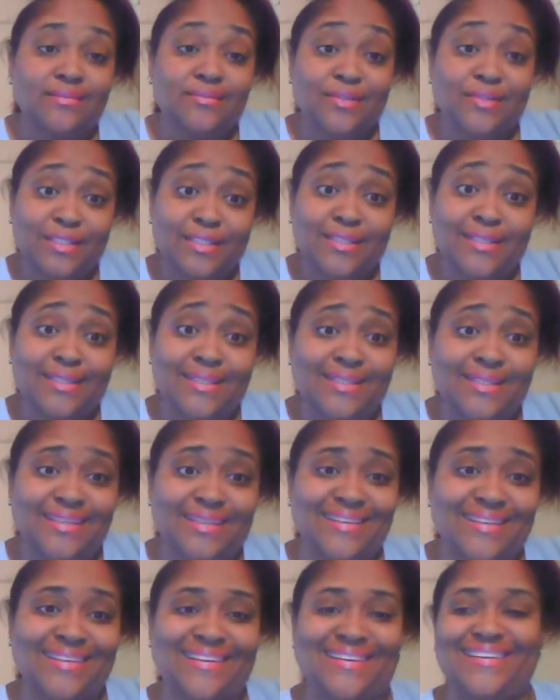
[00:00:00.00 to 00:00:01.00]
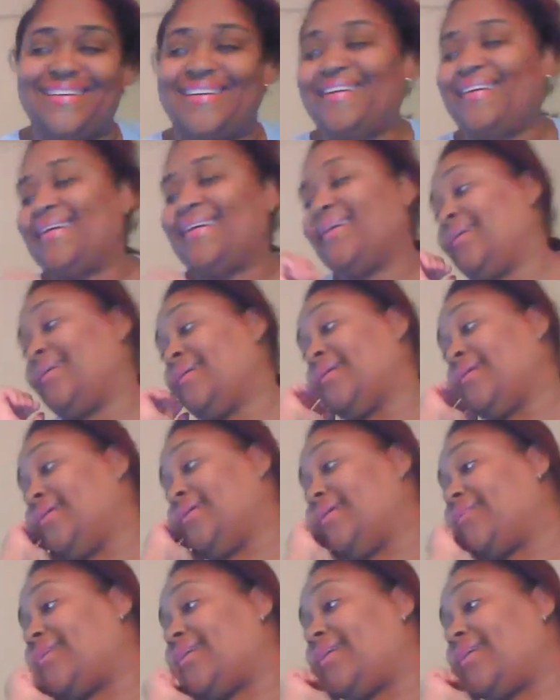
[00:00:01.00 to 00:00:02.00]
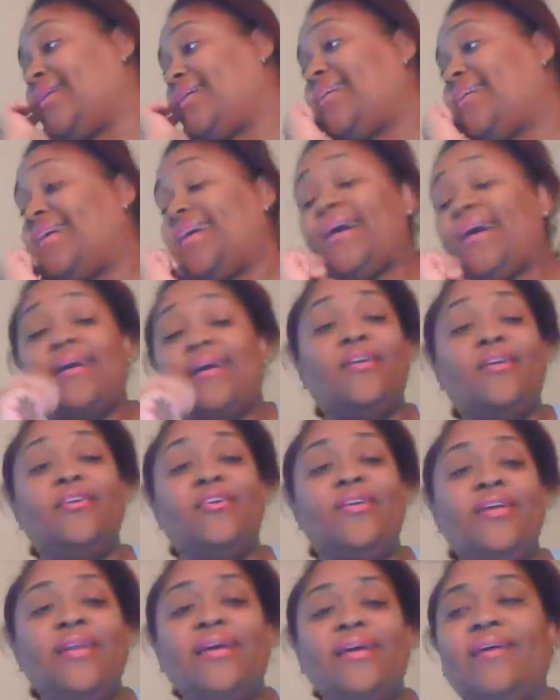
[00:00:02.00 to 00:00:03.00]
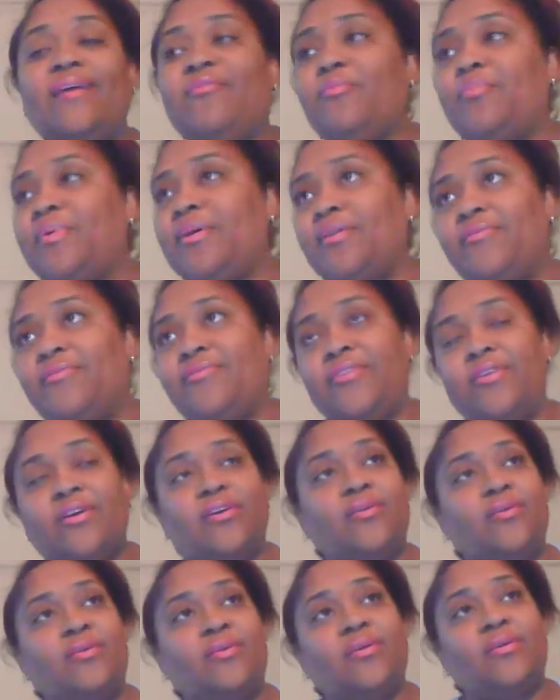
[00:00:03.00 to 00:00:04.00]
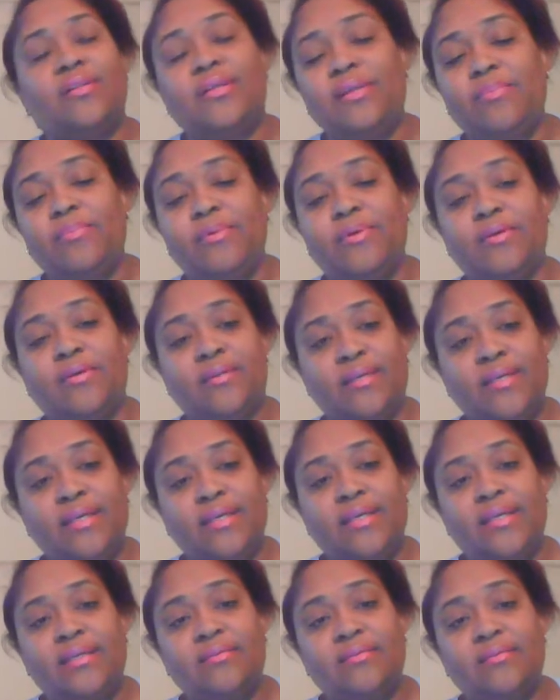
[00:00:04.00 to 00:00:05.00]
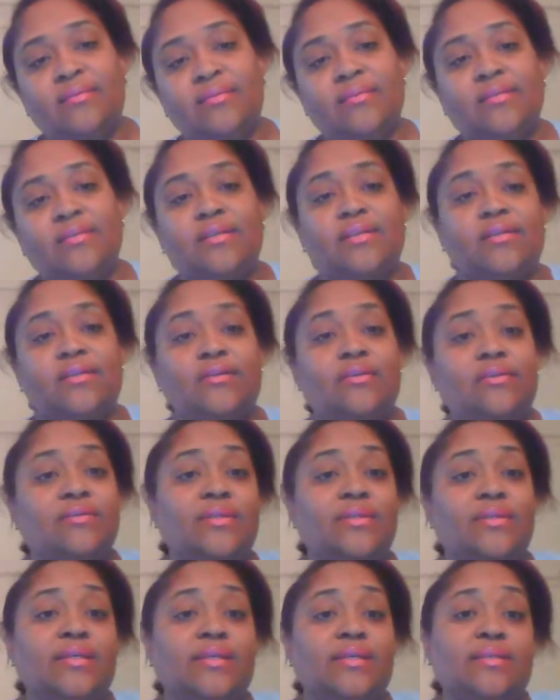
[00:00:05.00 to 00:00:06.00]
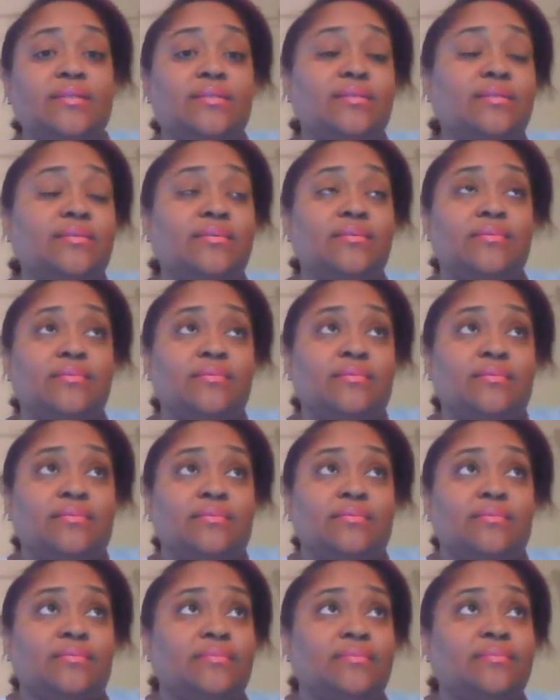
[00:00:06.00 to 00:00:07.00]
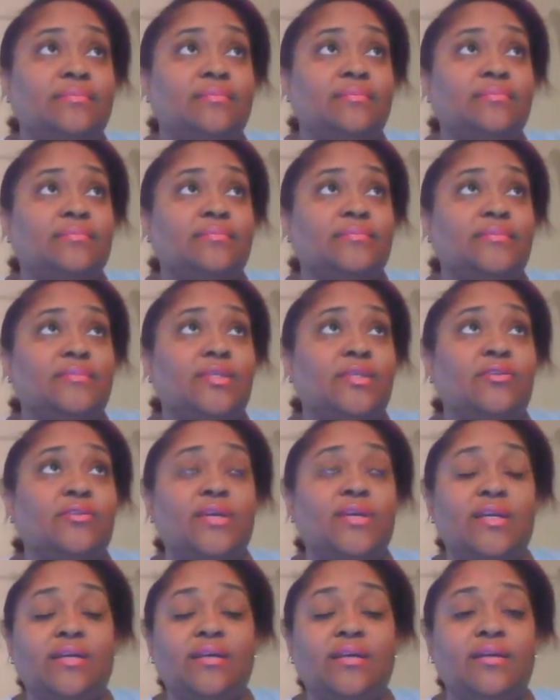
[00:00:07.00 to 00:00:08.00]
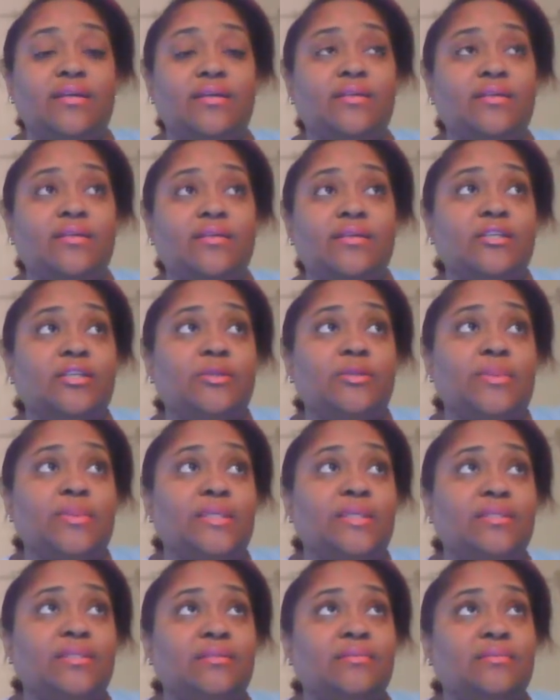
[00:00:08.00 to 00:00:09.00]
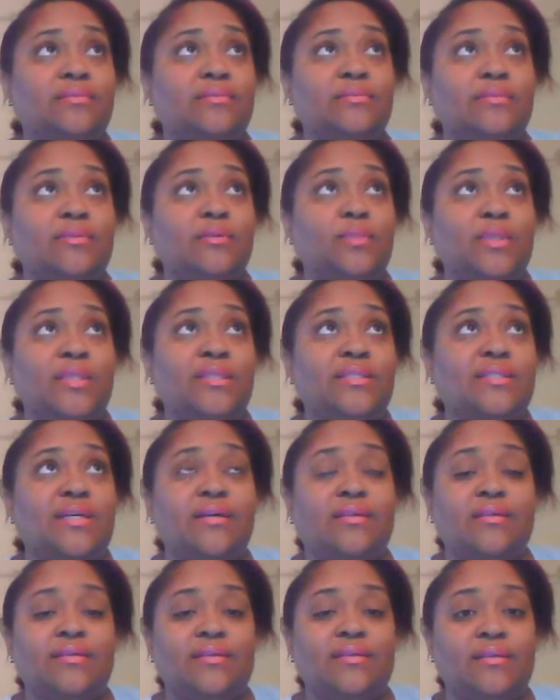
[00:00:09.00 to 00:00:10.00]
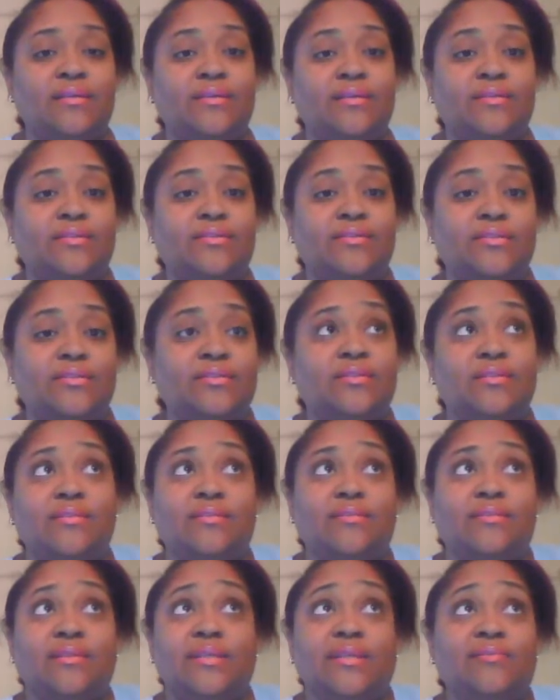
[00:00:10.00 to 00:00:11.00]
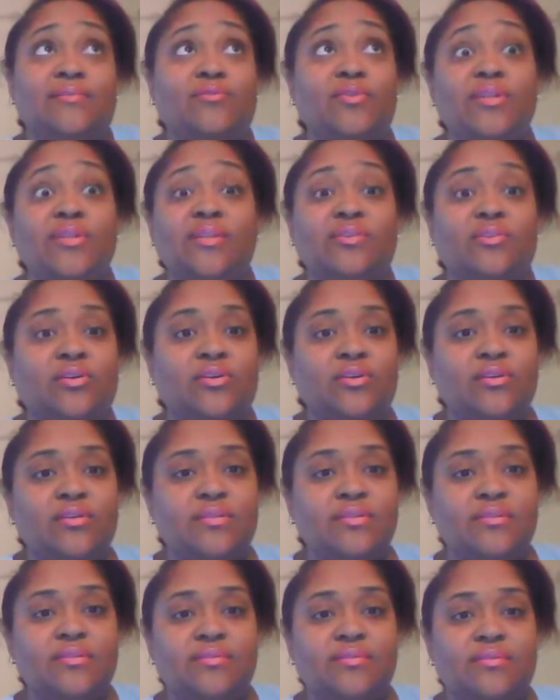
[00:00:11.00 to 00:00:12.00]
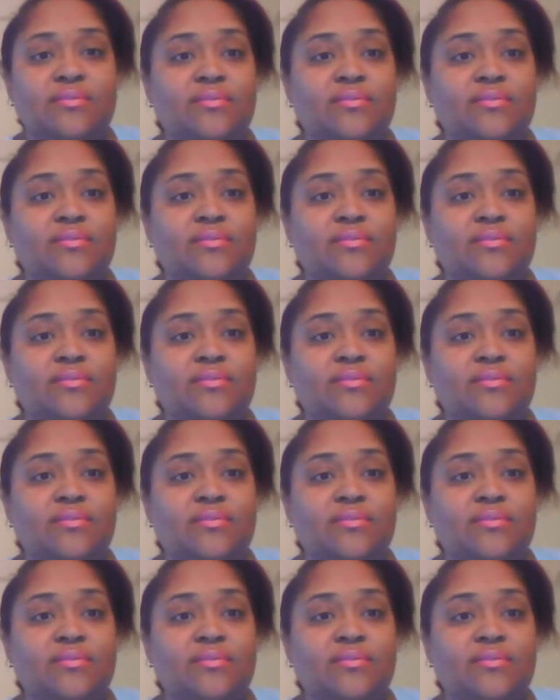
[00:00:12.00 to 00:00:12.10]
Really? Okay. Yeah, you don't need to have a beard if you're not going to keep it clean, unless you don't care. You're a hermit. Nobody's out there and you just live with dogs.